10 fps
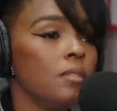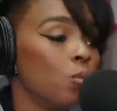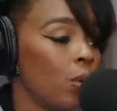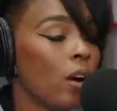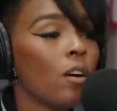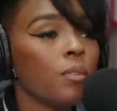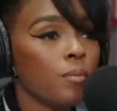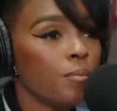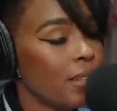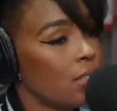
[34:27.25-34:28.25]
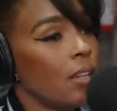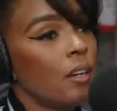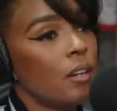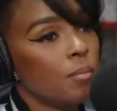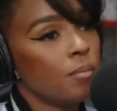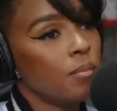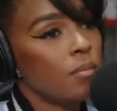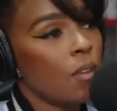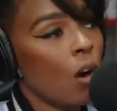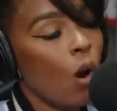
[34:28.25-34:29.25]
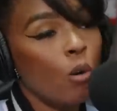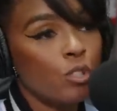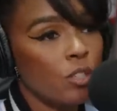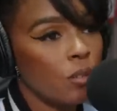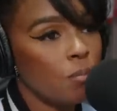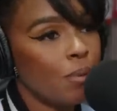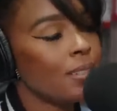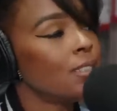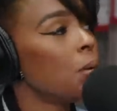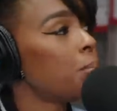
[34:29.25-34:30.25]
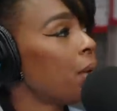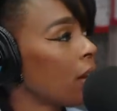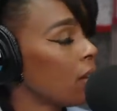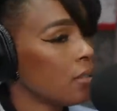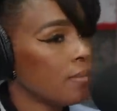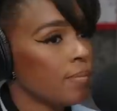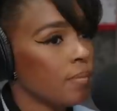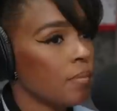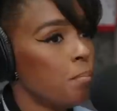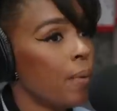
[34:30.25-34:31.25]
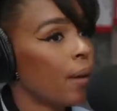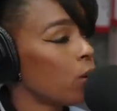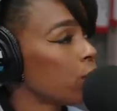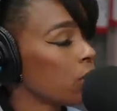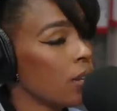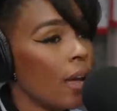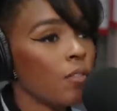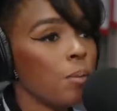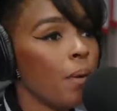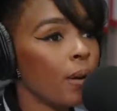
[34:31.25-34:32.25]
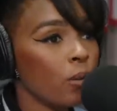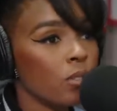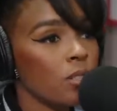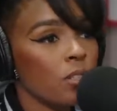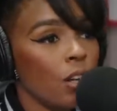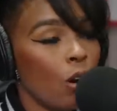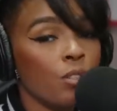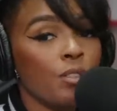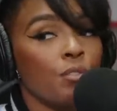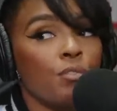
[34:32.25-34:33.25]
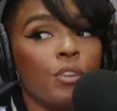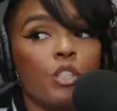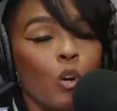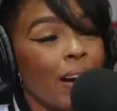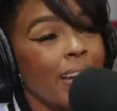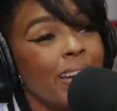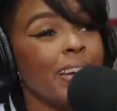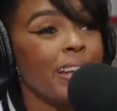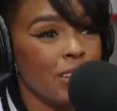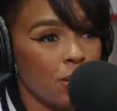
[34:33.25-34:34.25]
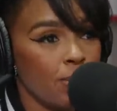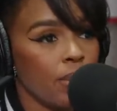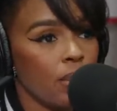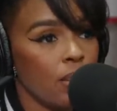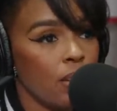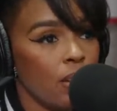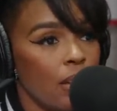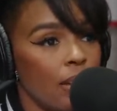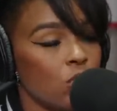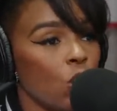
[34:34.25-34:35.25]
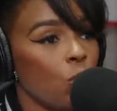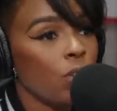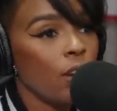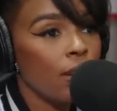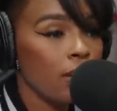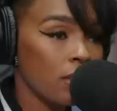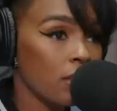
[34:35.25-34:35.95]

We are messing up our ocean by mm-hmm. dumping metals mm and heavy metals into the ocean. The fish are eating them, and so when they're